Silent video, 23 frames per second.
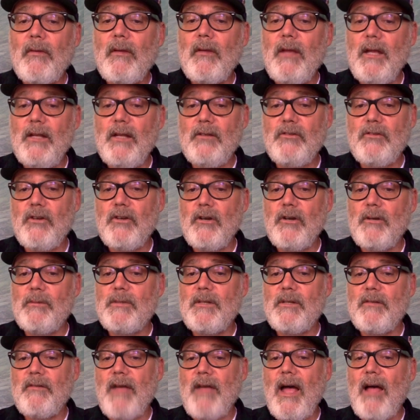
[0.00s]
in terms
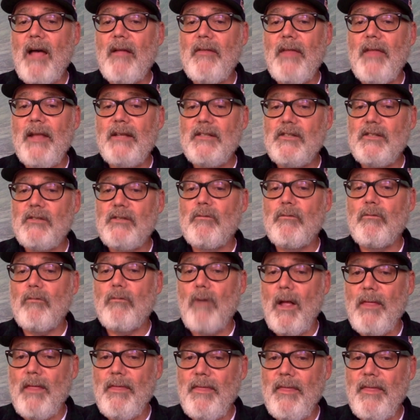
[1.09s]
of how they should
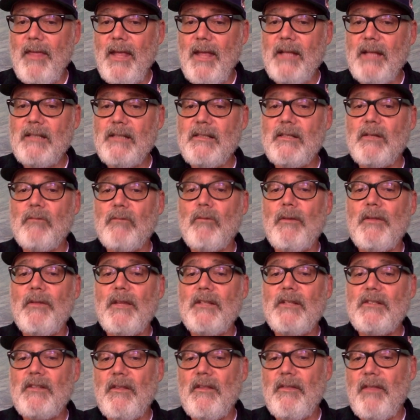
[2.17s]
run things and what they
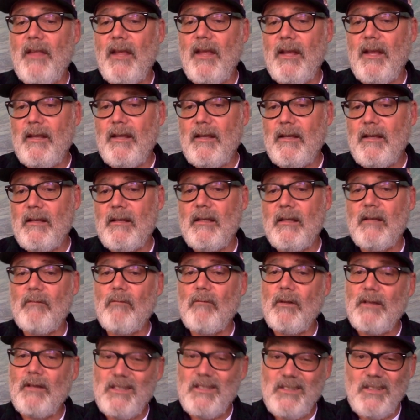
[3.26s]
should think and
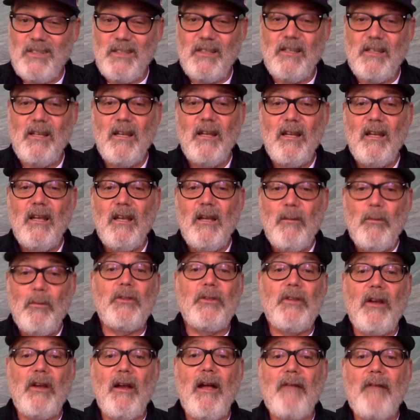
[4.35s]
what they should
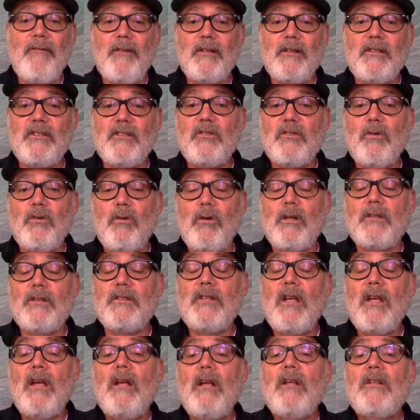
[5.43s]
put their efforts
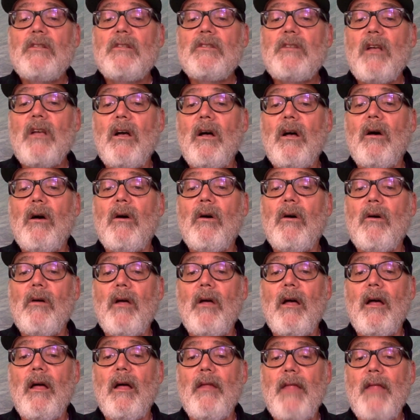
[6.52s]
towards.
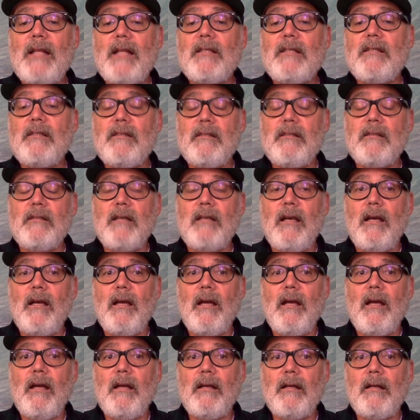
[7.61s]
So that's
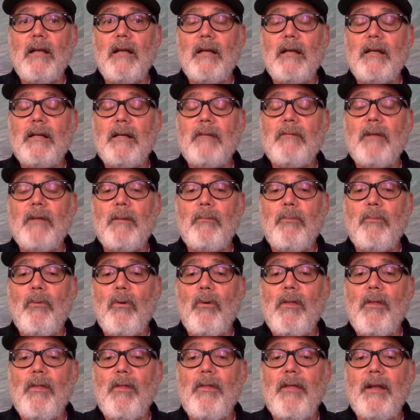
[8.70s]
an
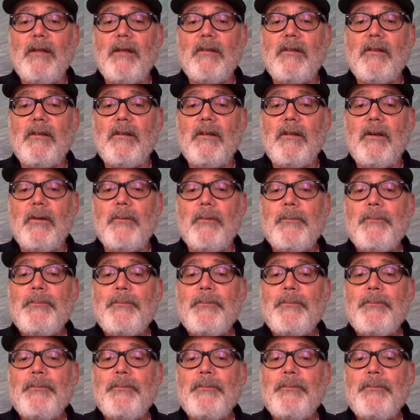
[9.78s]
important thing to do.